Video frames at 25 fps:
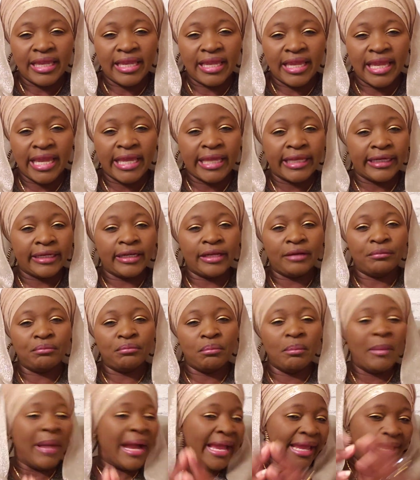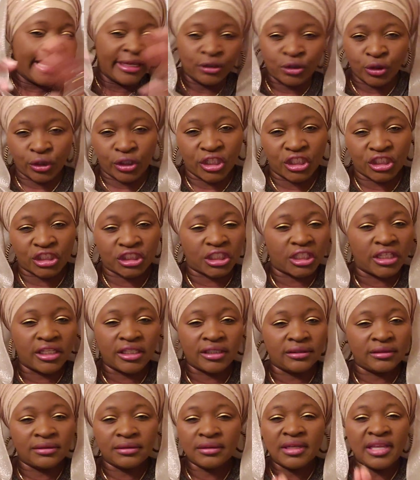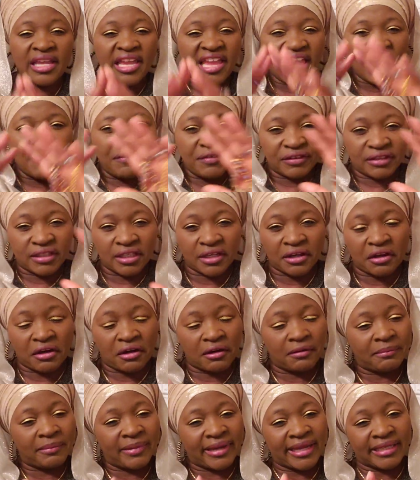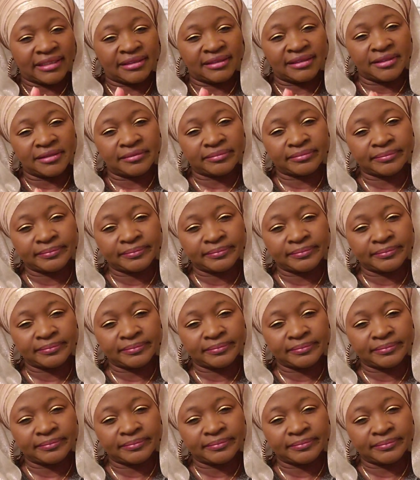and my education, everything combined.